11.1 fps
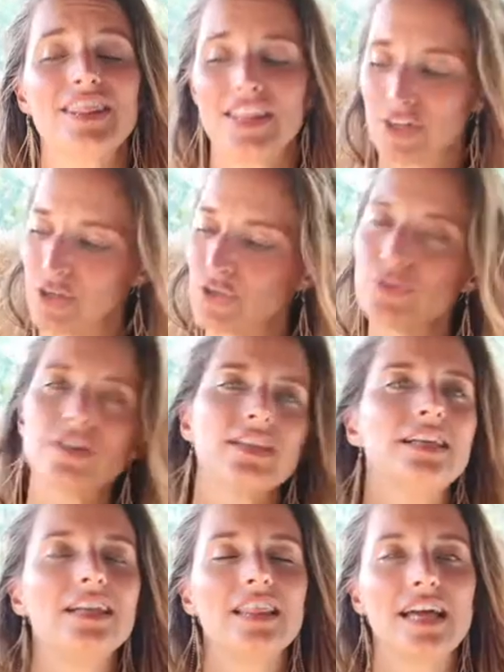the
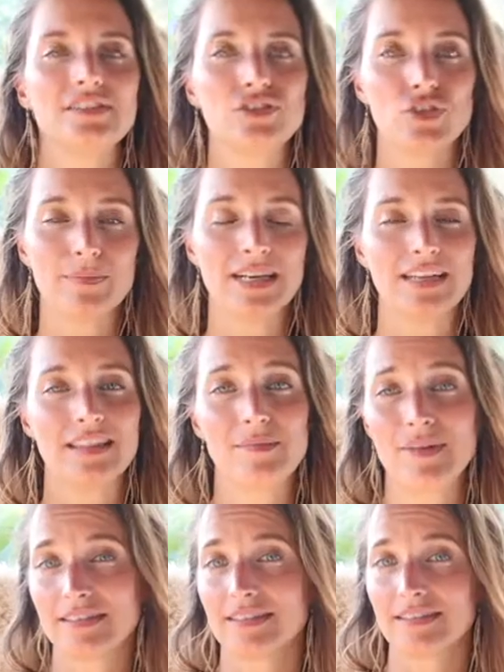Kundalini lies dormant in the
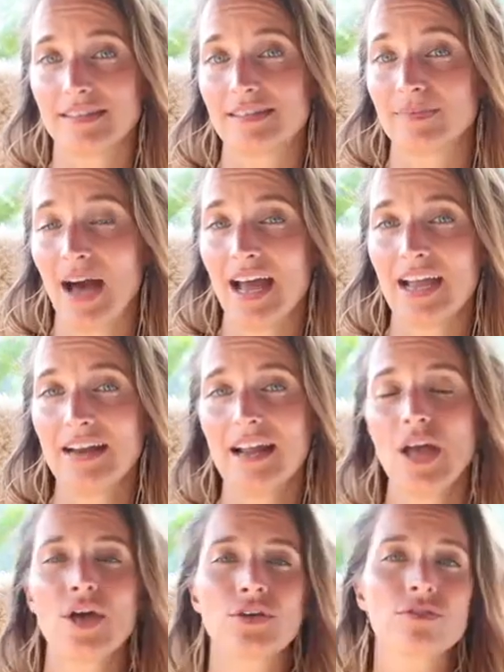base of the spine.
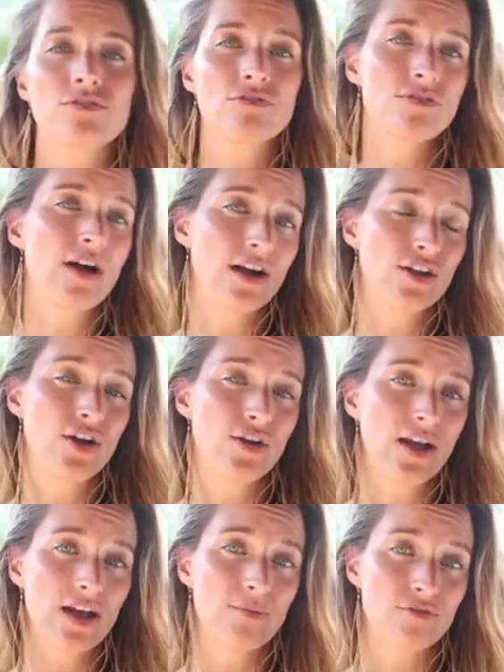Through our
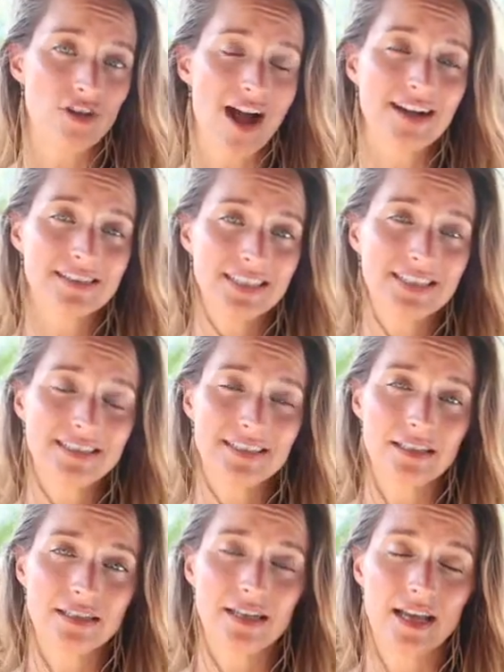yoga practice
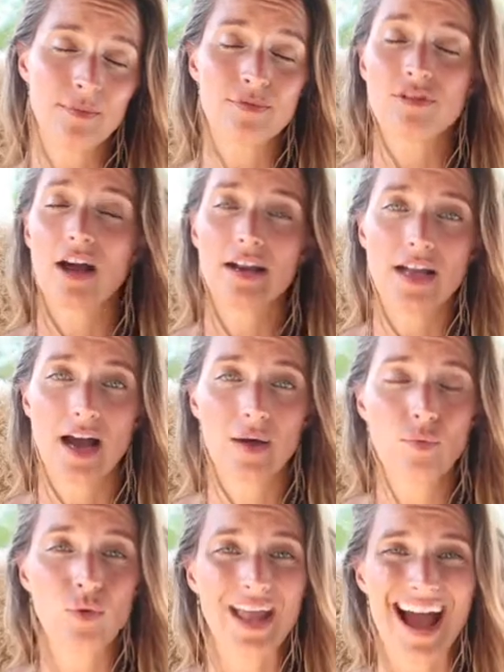and
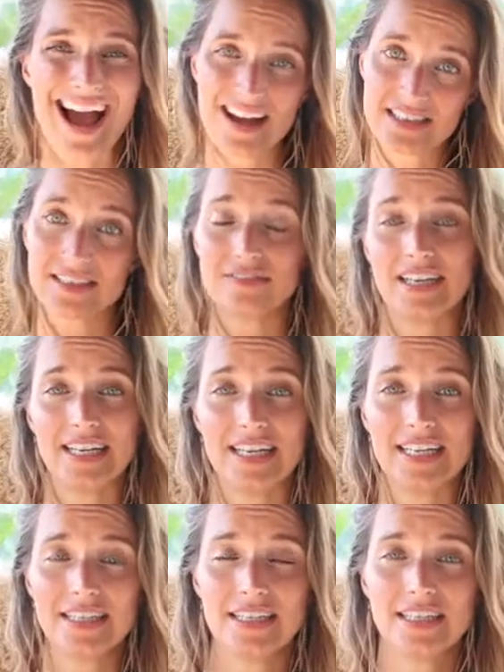pranayama, we activate
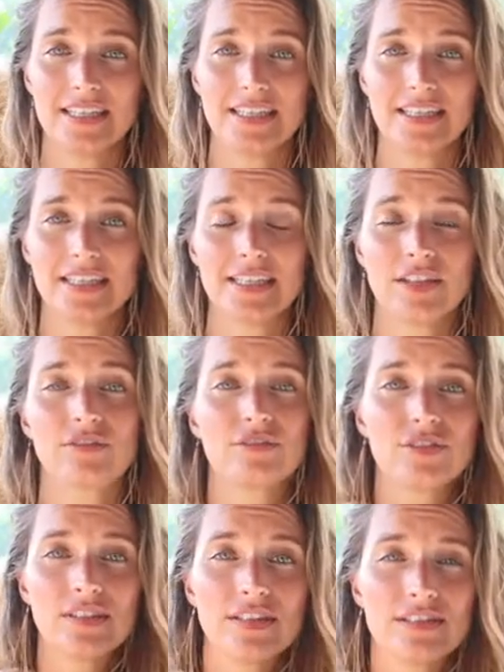it
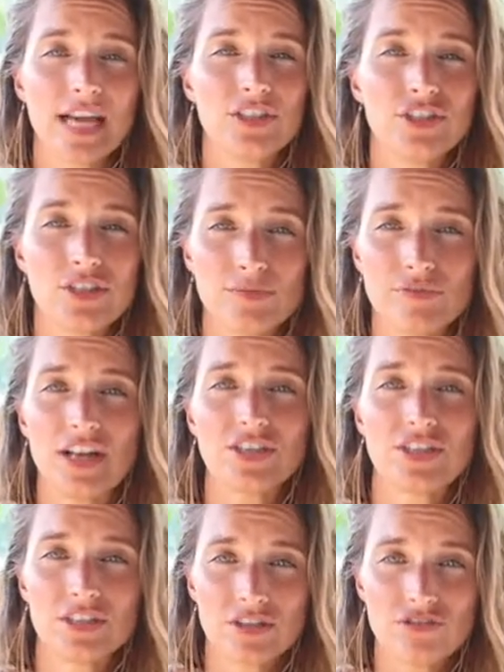through tension,
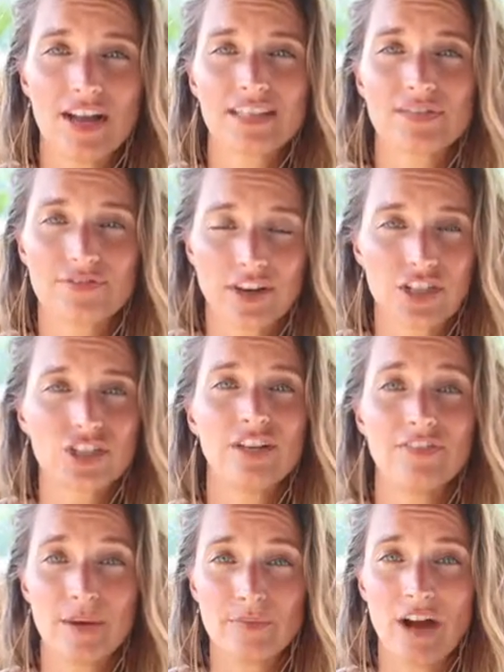pressure, stress, friction
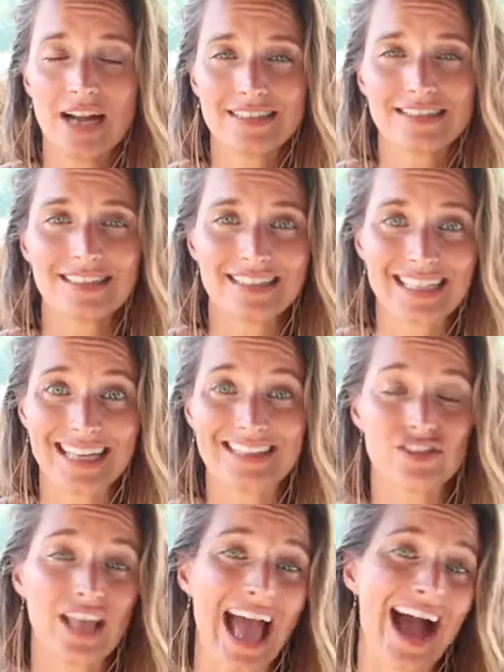of our practices. It
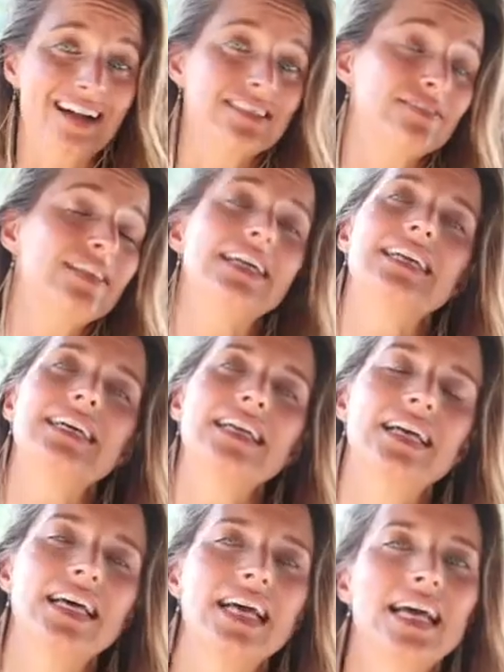gets activated.
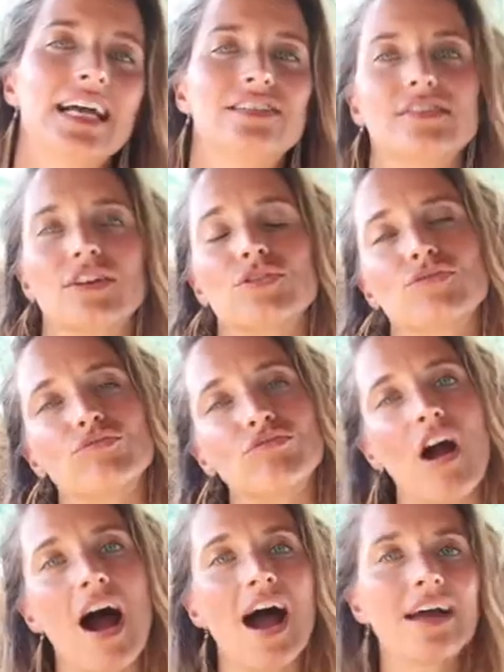It starts
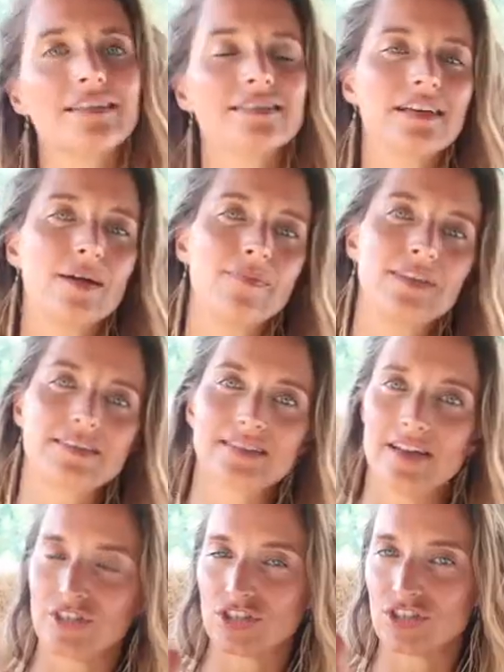rising up the
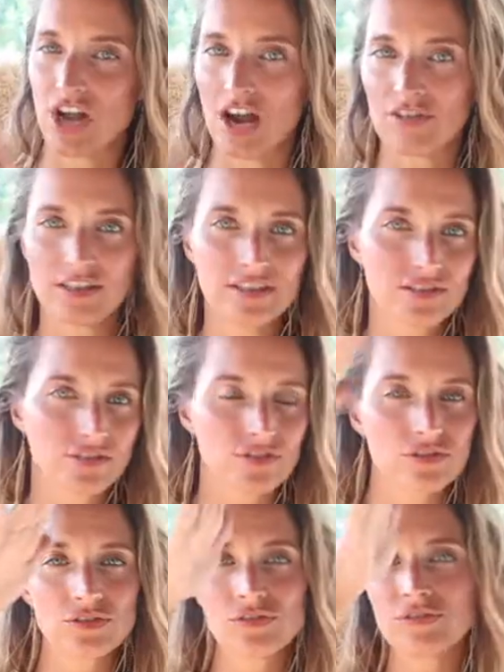7 chakras
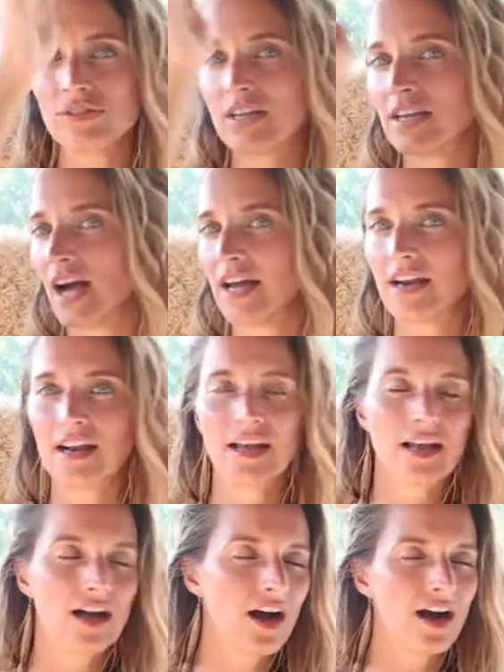through the gut,
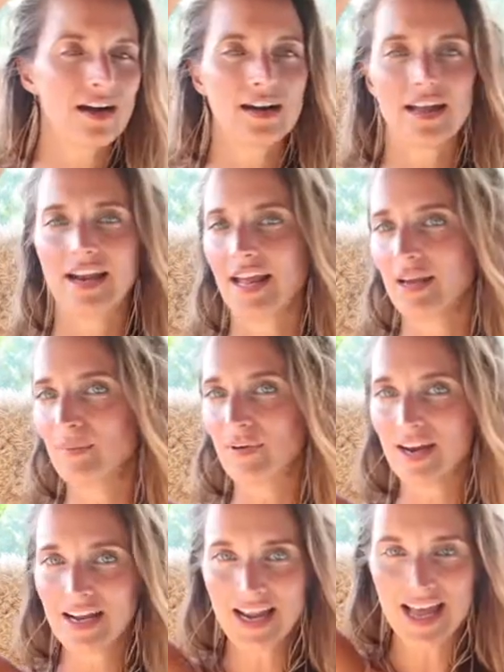heart, and head
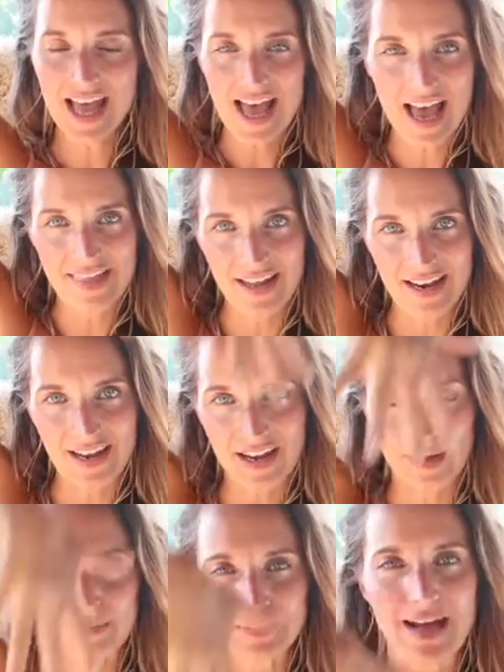brain, and then it
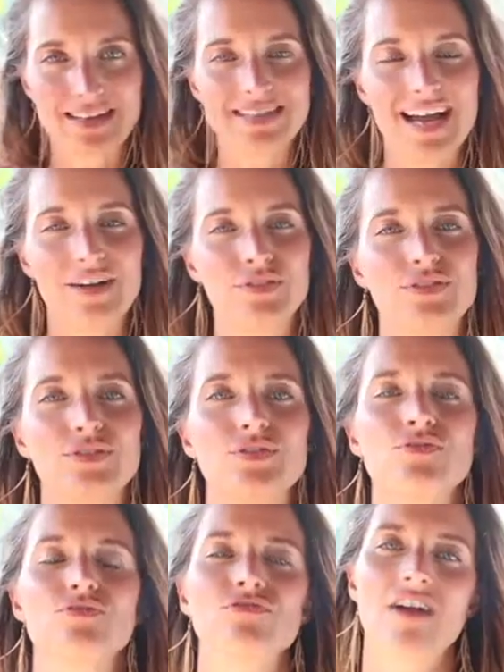comes back down to
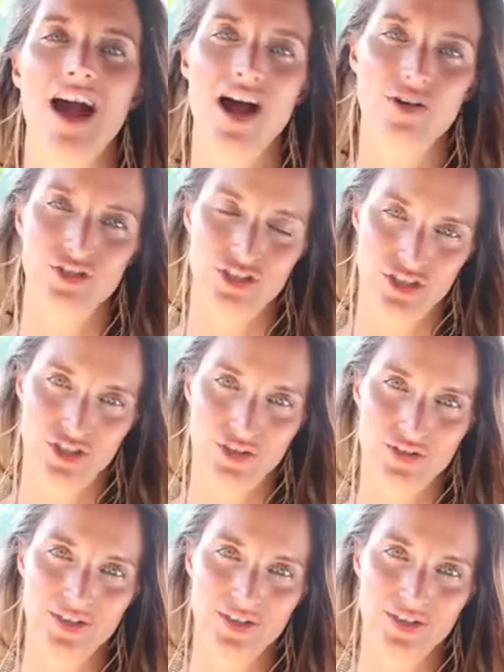ground you.